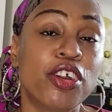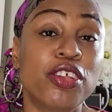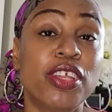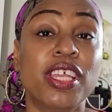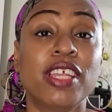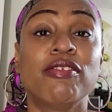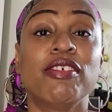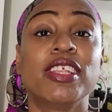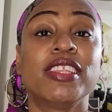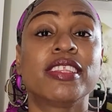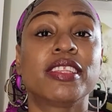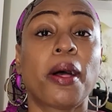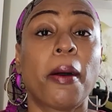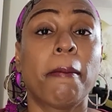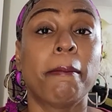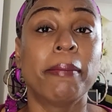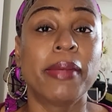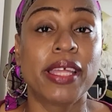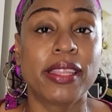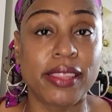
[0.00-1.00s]
you even
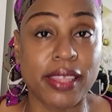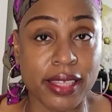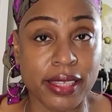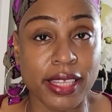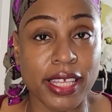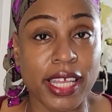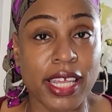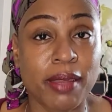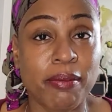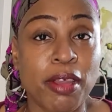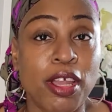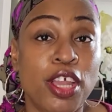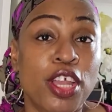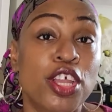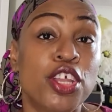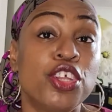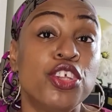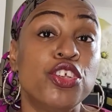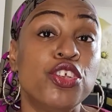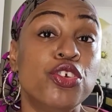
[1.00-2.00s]
submit the claim,
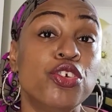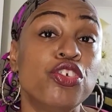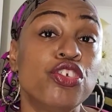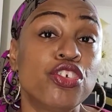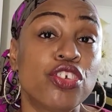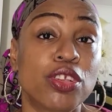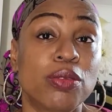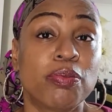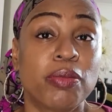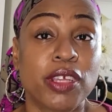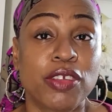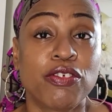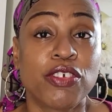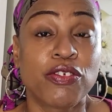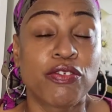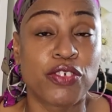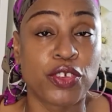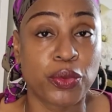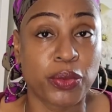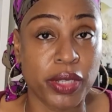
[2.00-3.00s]
you should be
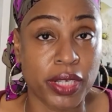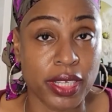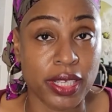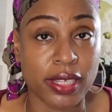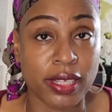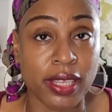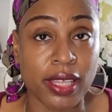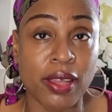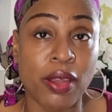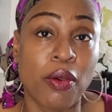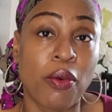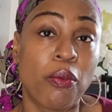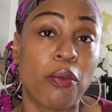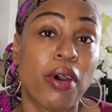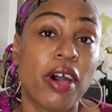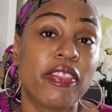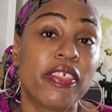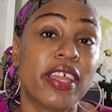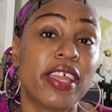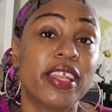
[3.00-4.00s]
reviewing it,
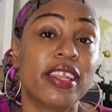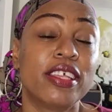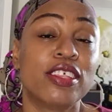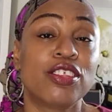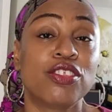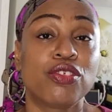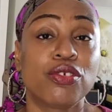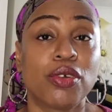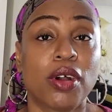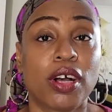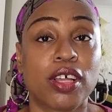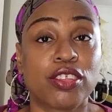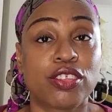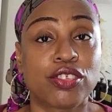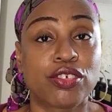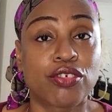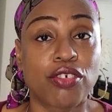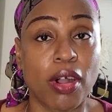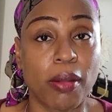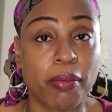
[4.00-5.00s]
whether it is through a
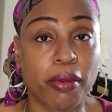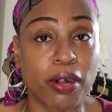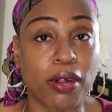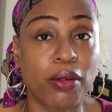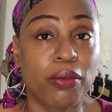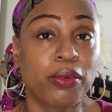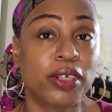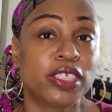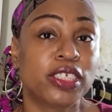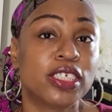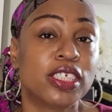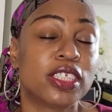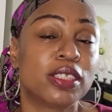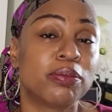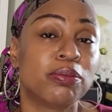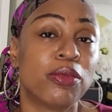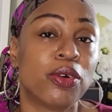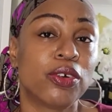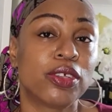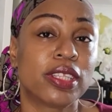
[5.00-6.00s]
scrubber, which is
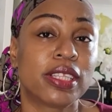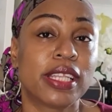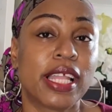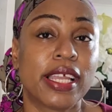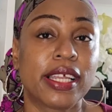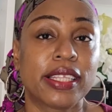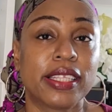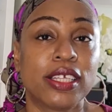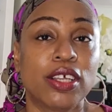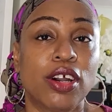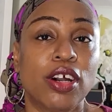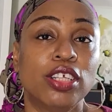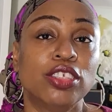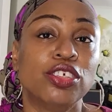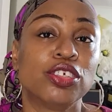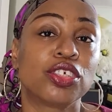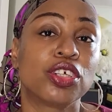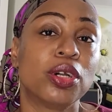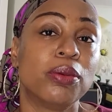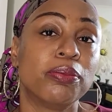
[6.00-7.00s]
most likely on
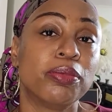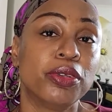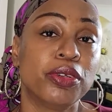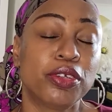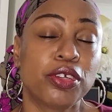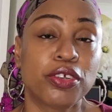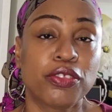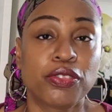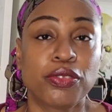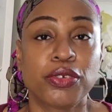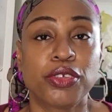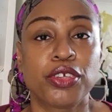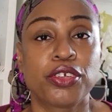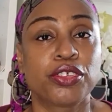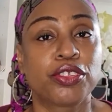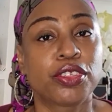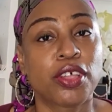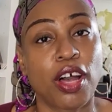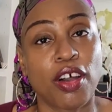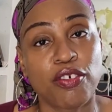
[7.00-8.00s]
your computer through your
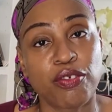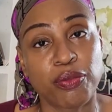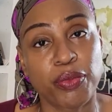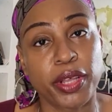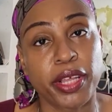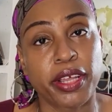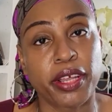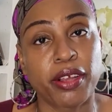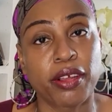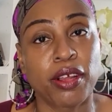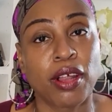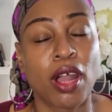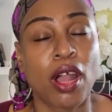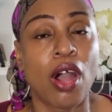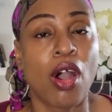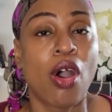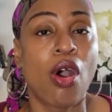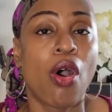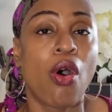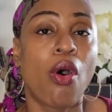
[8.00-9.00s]
software,
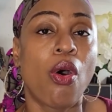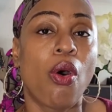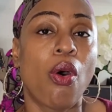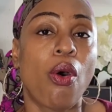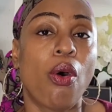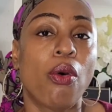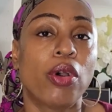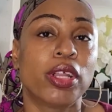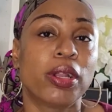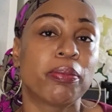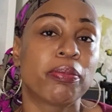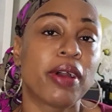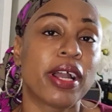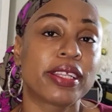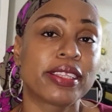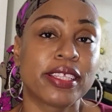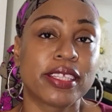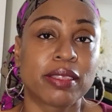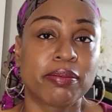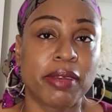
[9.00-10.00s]
or your
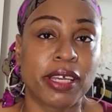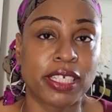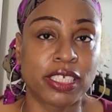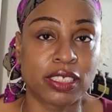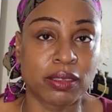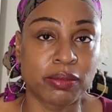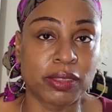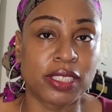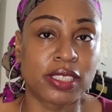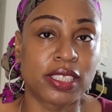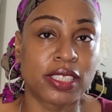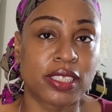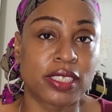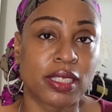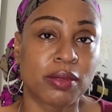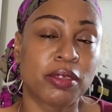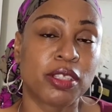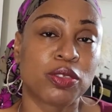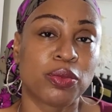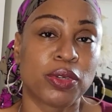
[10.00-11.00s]
practice management
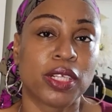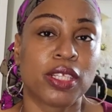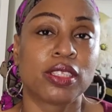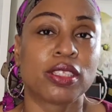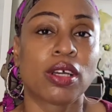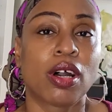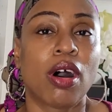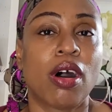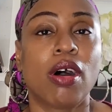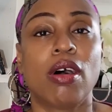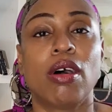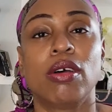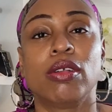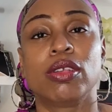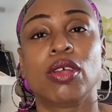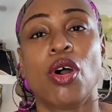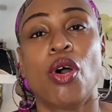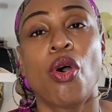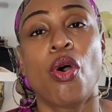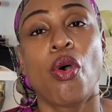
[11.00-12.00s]
system is what it's
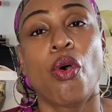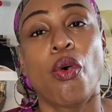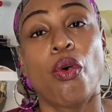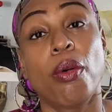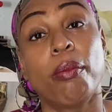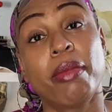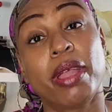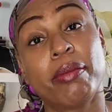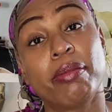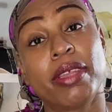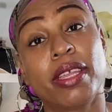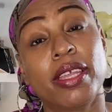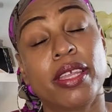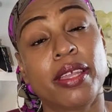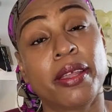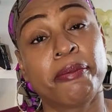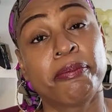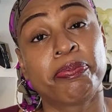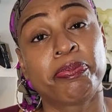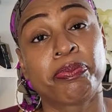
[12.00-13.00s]
called, or
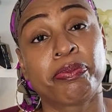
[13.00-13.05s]
maybe